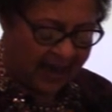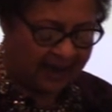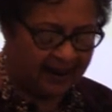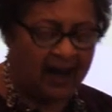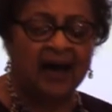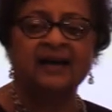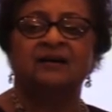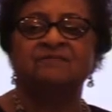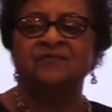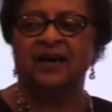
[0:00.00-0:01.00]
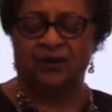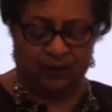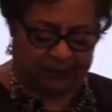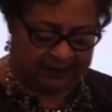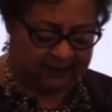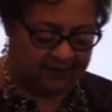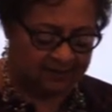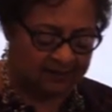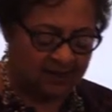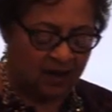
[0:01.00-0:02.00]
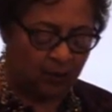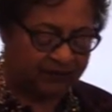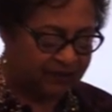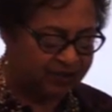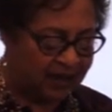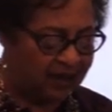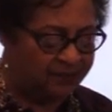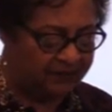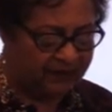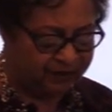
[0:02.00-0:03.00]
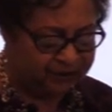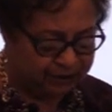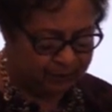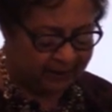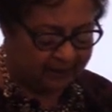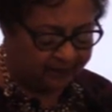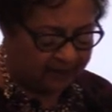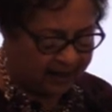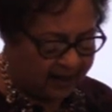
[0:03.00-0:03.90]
And I am very pleased with the job that they're doing.